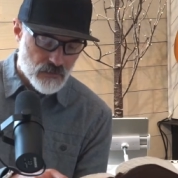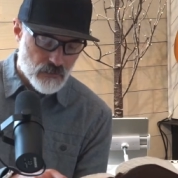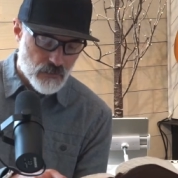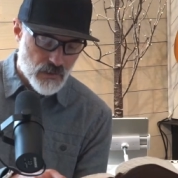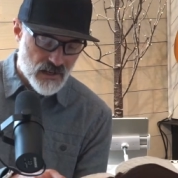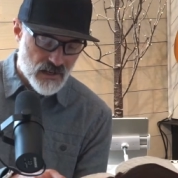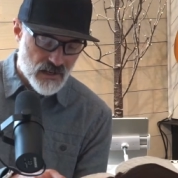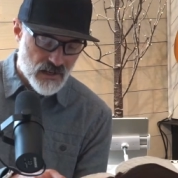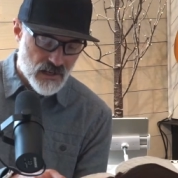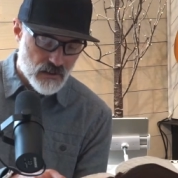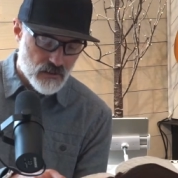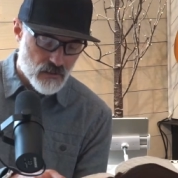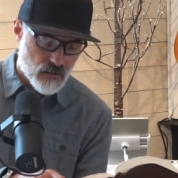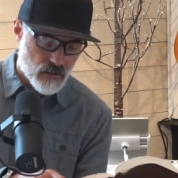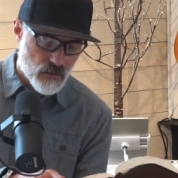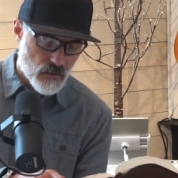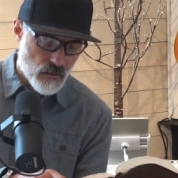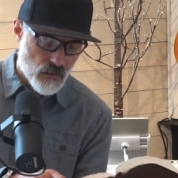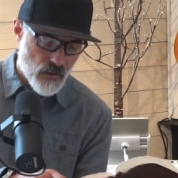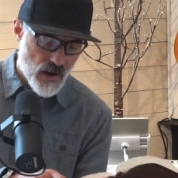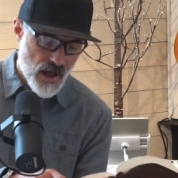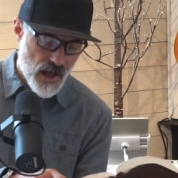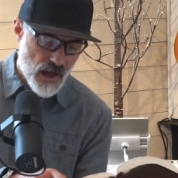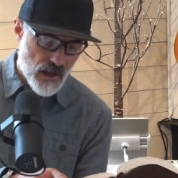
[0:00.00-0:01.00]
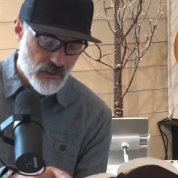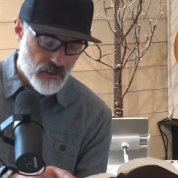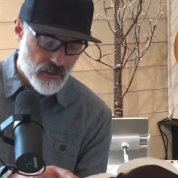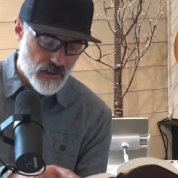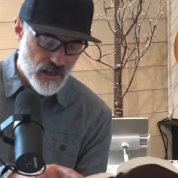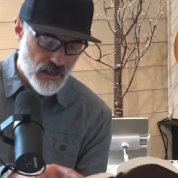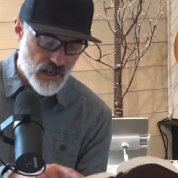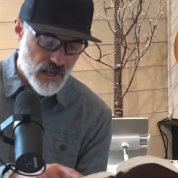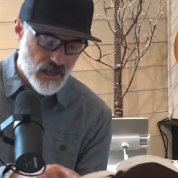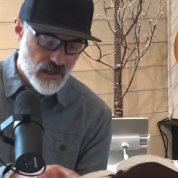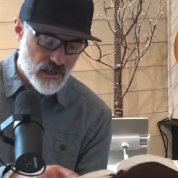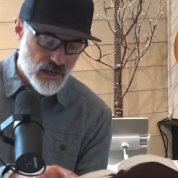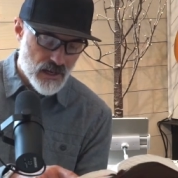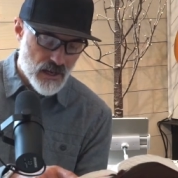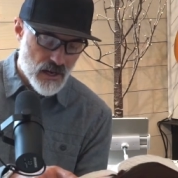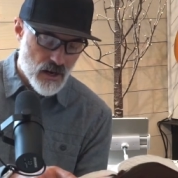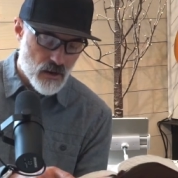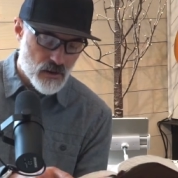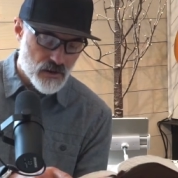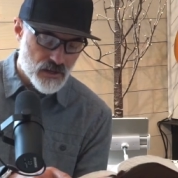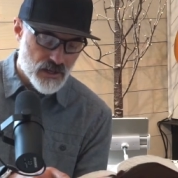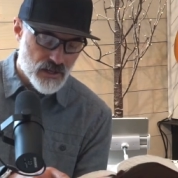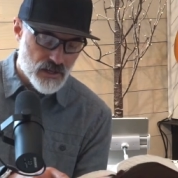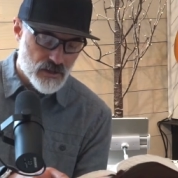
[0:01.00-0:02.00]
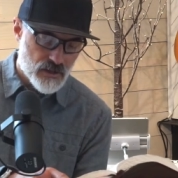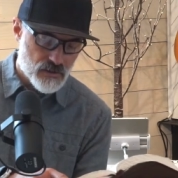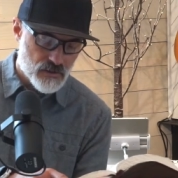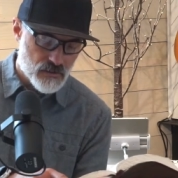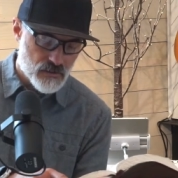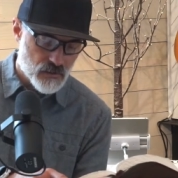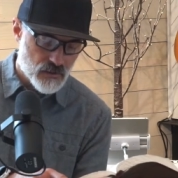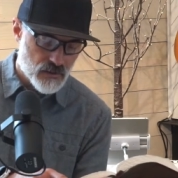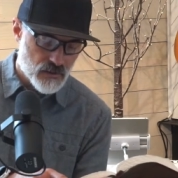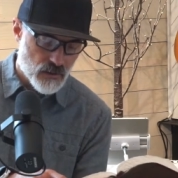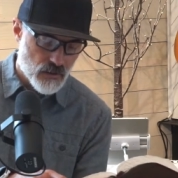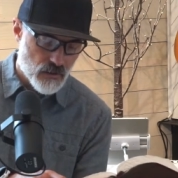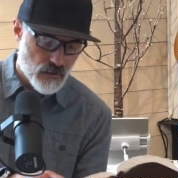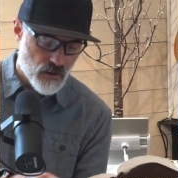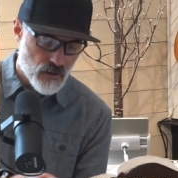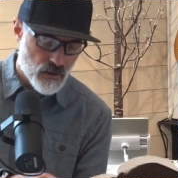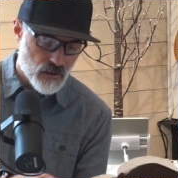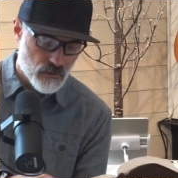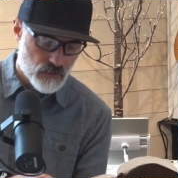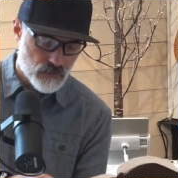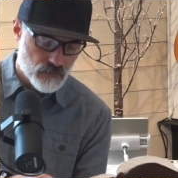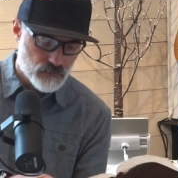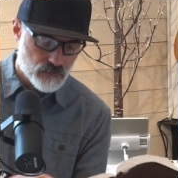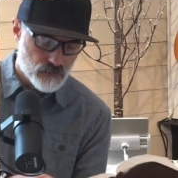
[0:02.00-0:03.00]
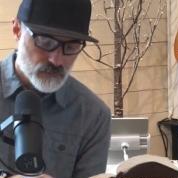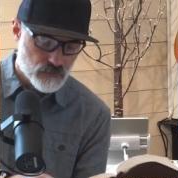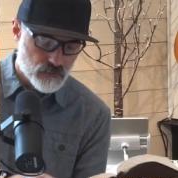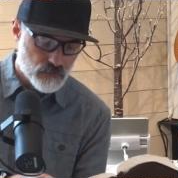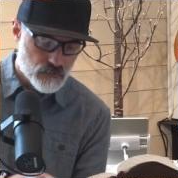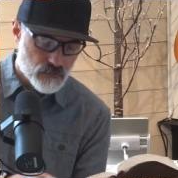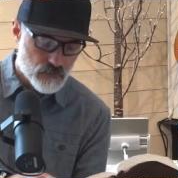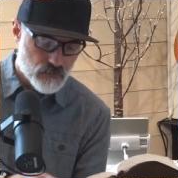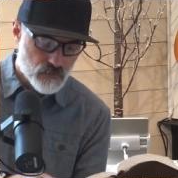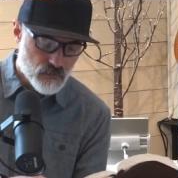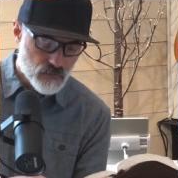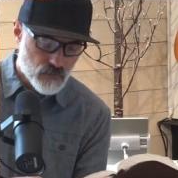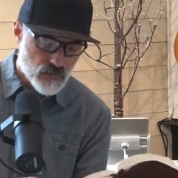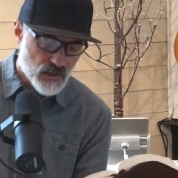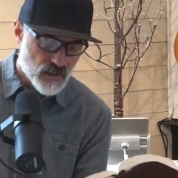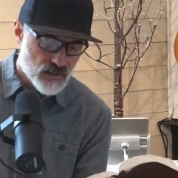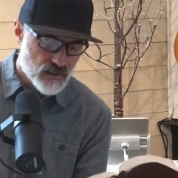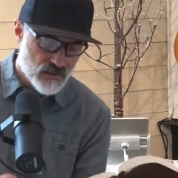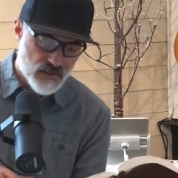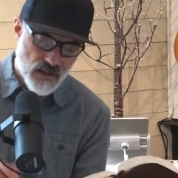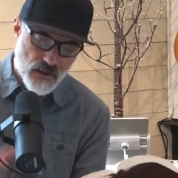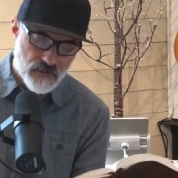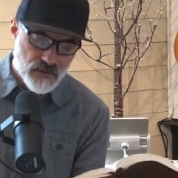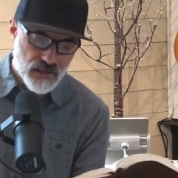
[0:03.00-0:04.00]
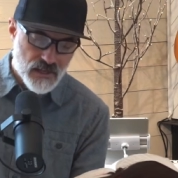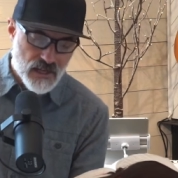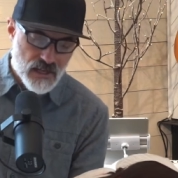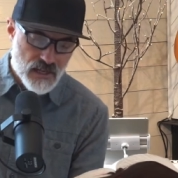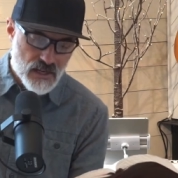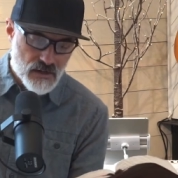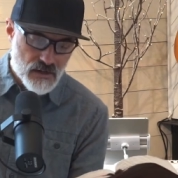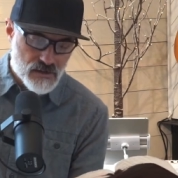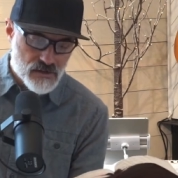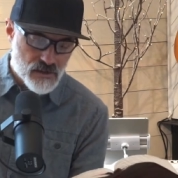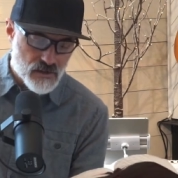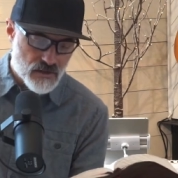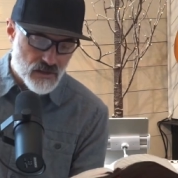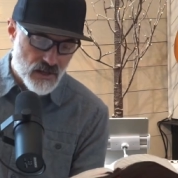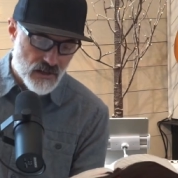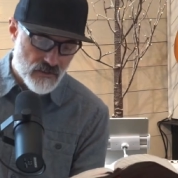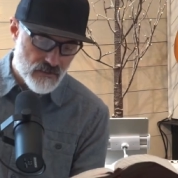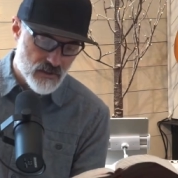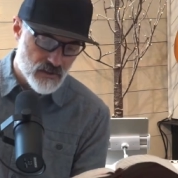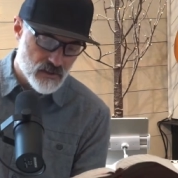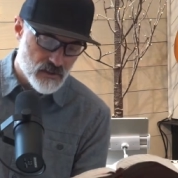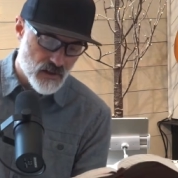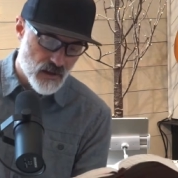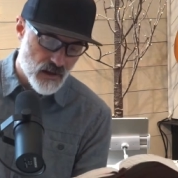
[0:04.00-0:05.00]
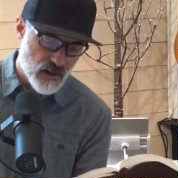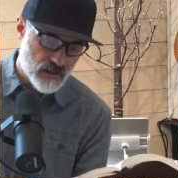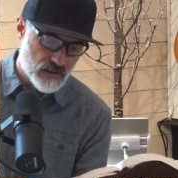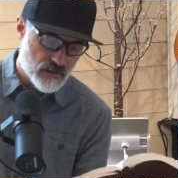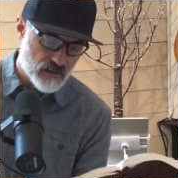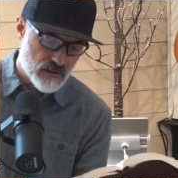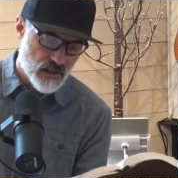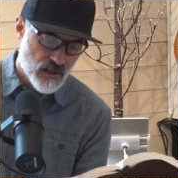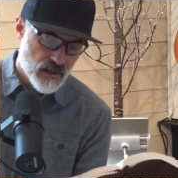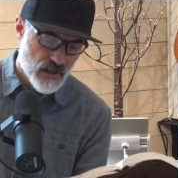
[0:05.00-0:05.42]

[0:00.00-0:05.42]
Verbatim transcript: beneath your wrath, ending our years with a groan. Seventy years are given to us.